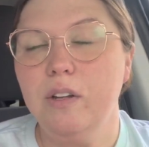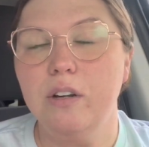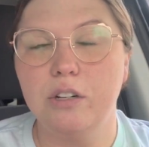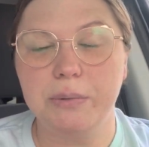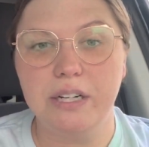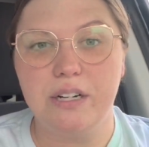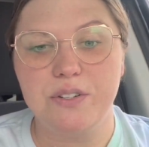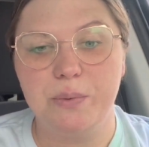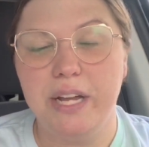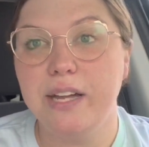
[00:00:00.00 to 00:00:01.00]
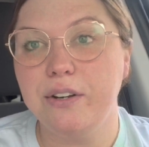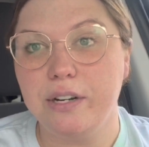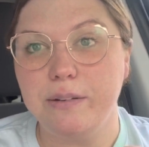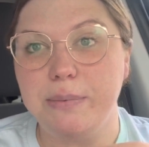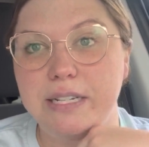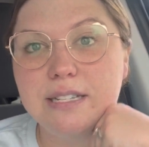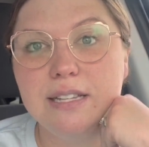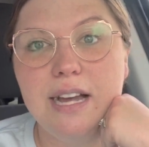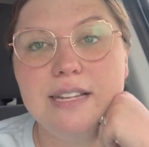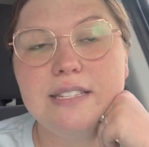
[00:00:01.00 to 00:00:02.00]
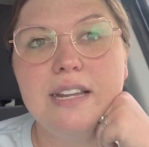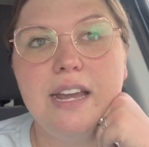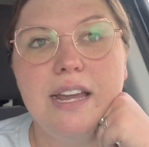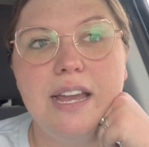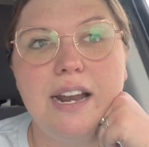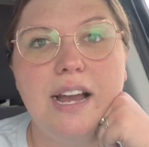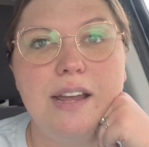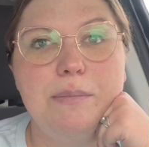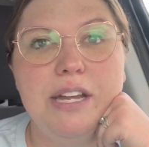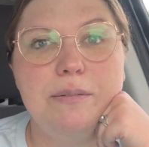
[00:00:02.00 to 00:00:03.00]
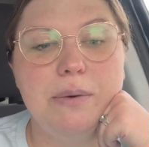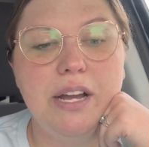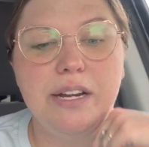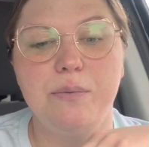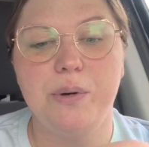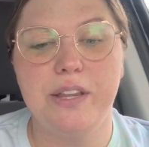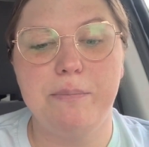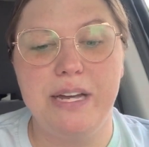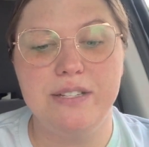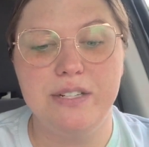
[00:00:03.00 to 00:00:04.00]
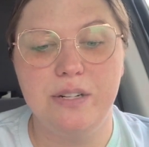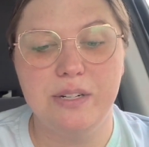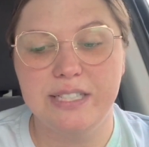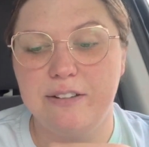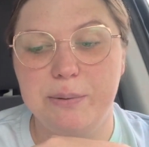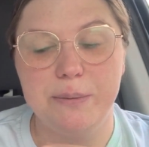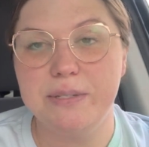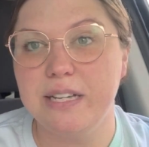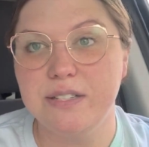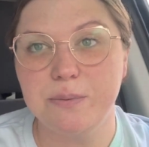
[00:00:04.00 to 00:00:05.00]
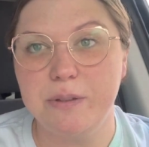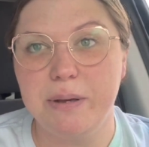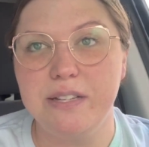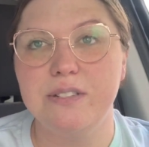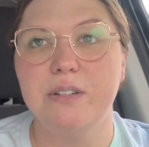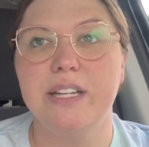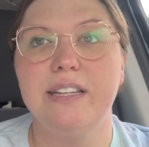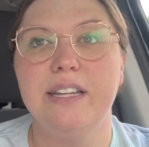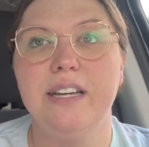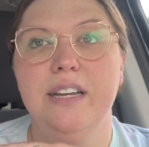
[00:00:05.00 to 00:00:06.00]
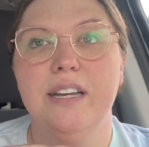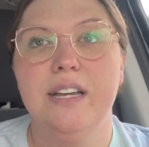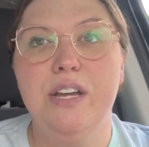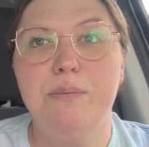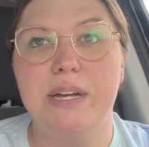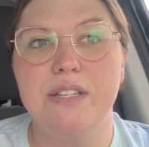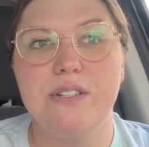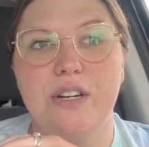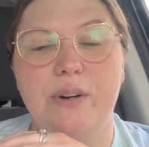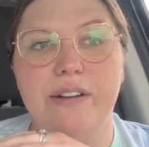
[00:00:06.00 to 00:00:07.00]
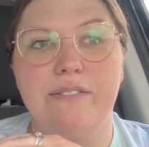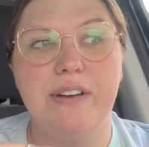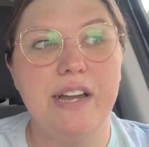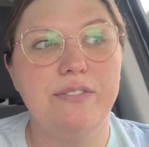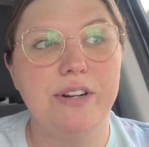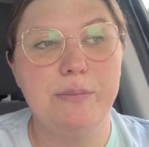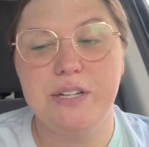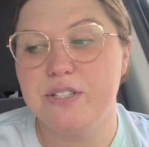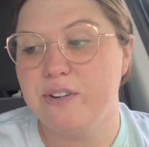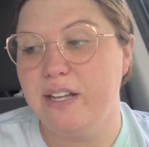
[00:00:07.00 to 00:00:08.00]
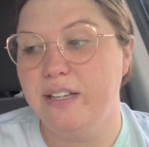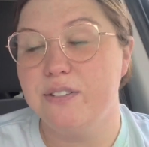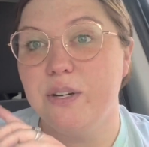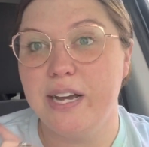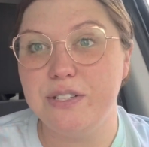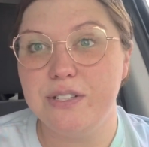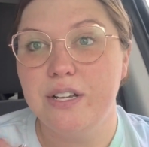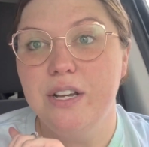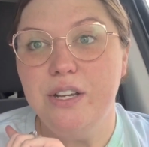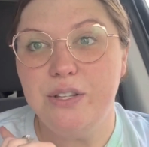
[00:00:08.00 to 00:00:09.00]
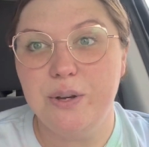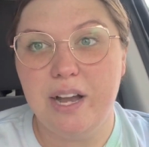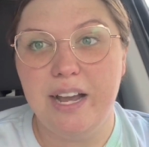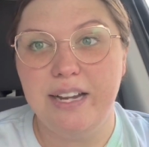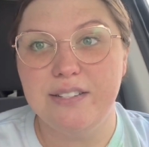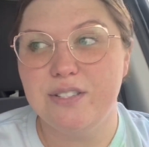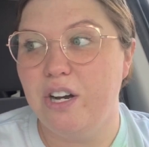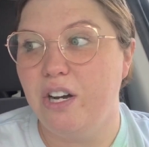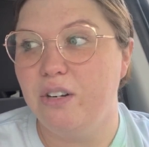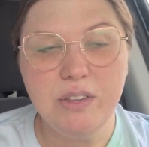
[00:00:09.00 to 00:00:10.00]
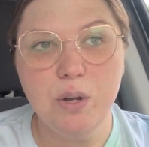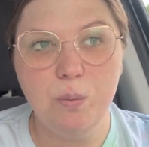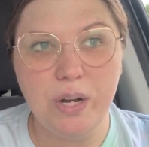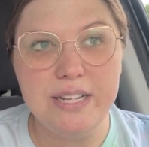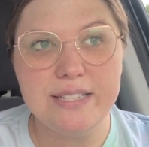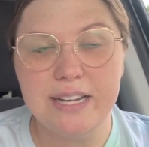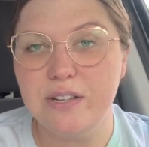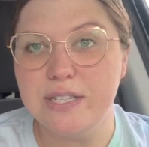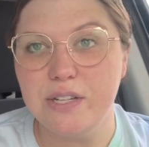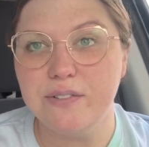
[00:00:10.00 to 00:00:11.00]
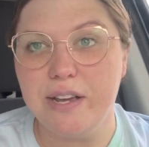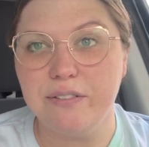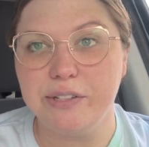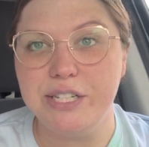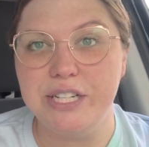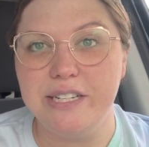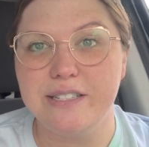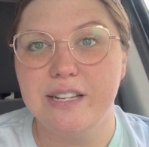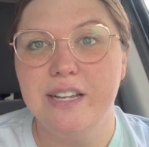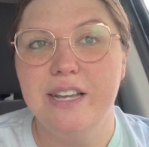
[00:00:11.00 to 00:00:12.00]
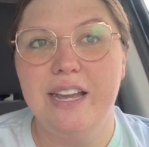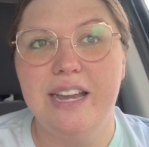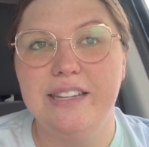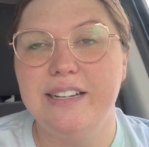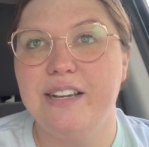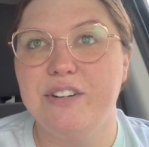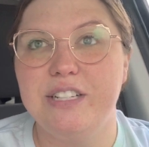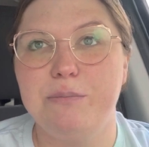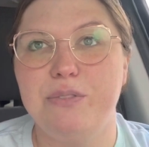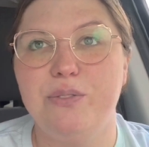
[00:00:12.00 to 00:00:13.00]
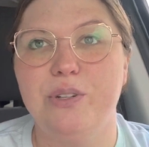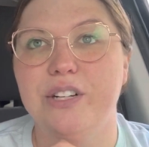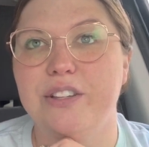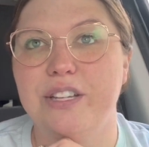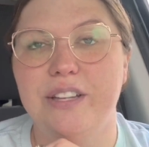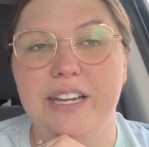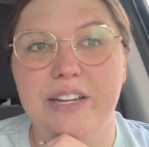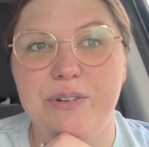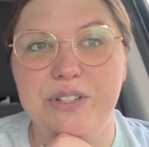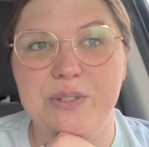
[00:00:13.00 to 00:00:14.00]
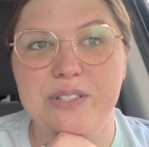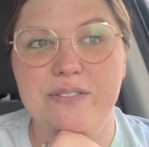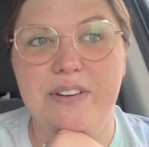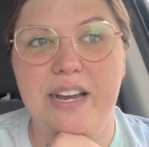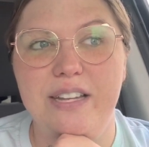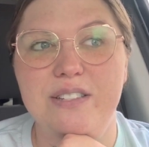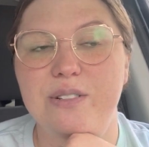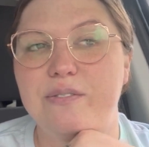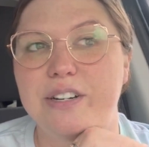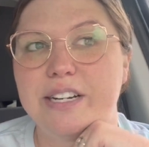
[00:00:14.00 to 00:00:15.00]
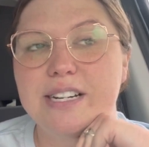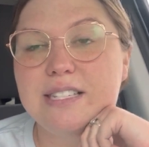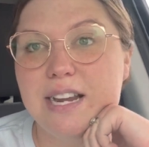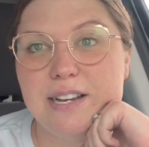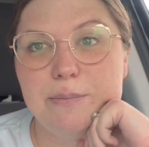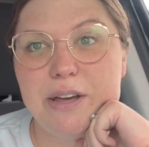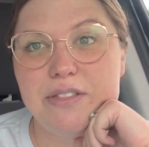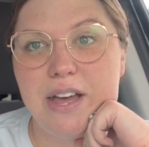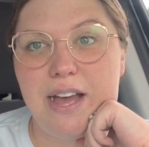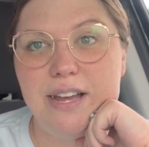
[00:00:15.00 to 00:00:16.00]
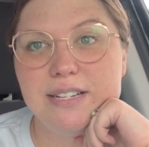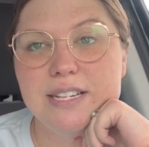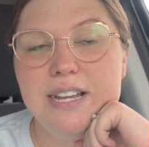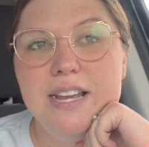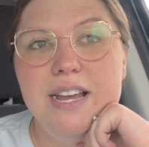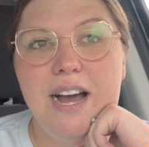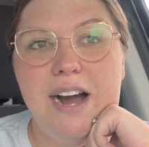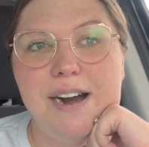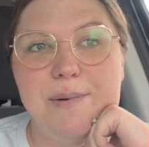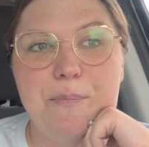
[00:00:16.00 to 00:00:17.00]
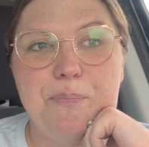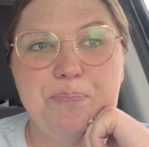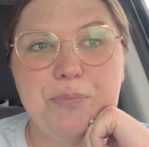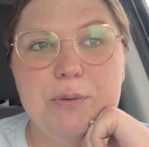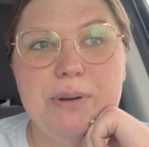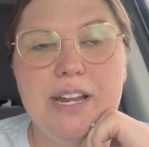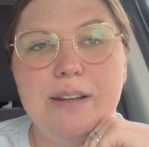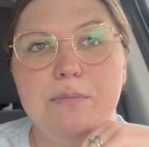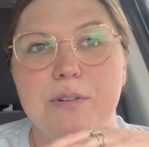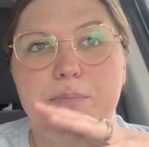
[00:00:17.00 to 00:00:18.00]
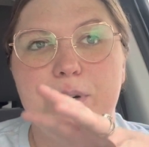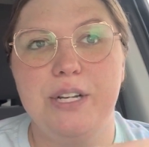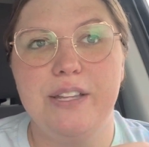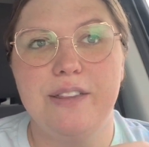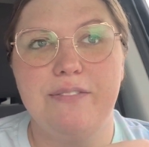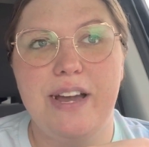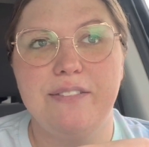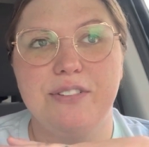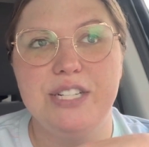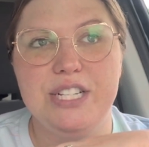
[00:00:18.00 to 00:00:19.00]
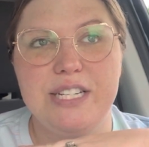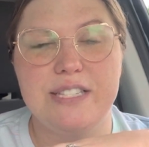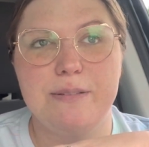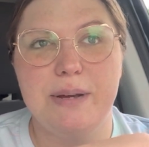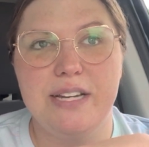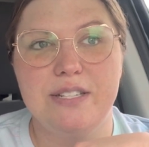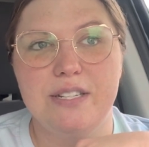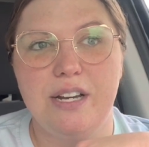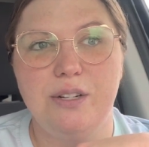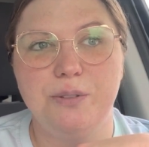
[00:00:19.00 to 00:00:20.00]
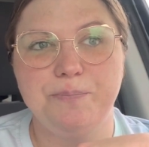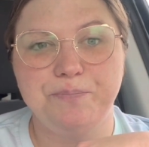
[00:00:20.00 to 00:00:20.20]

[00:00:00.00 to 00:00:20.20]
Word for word: oh my gosh, we had naan-pizza last night and I made mine with pesto because I've been obsessed with pesto lately pesto and fat-free mozzarella. So as you guys saw, Weis now sells fat-free cheese and they never did before. They only had reduced fat. So I'm very excited about that. Um, but I put the fat-free cheese, the pesto,